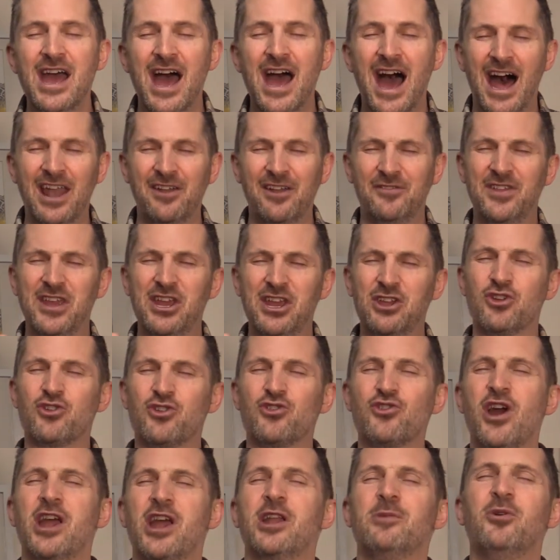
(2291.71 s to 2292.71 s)
and of the
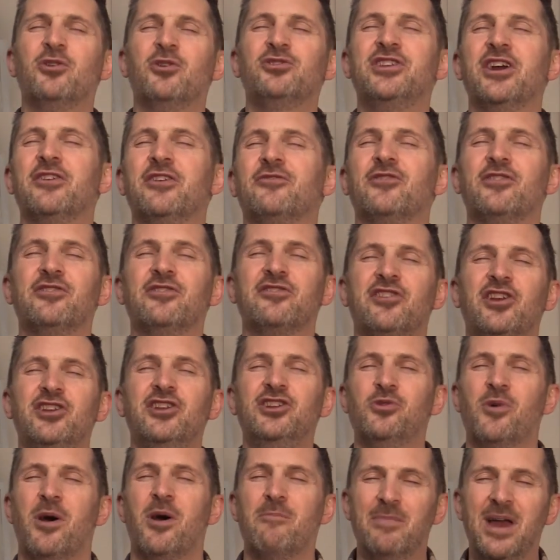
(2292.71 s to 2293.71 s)
incredible difference that
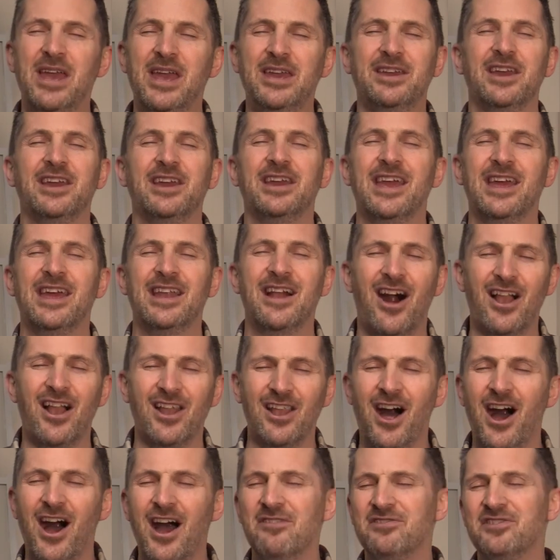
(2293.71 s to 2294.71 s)
you are making in our
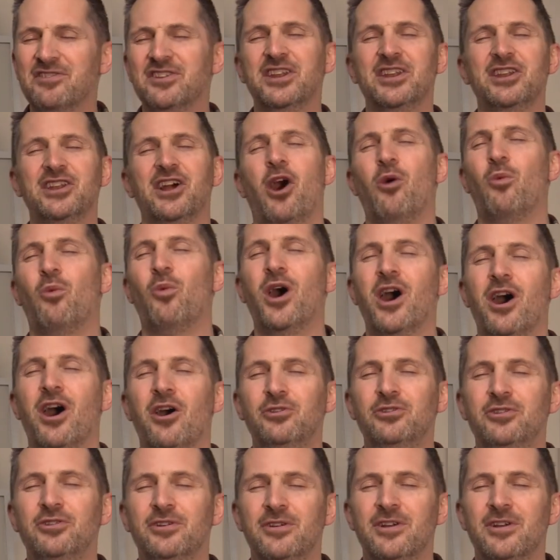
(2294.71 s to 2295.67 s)
lives and in our world.